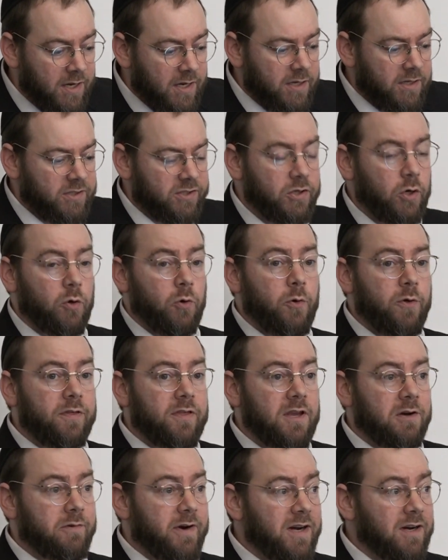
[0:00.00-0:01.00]
So
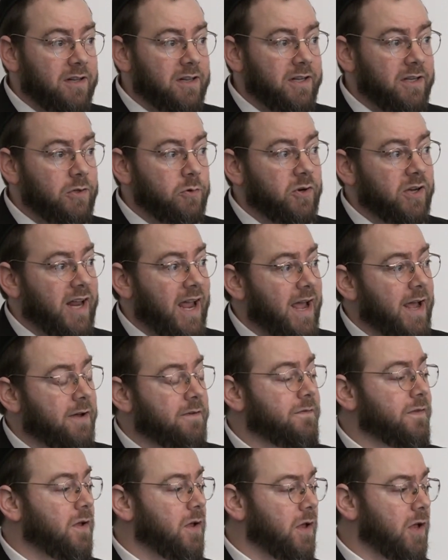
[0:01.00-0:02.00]
theoretically, you could have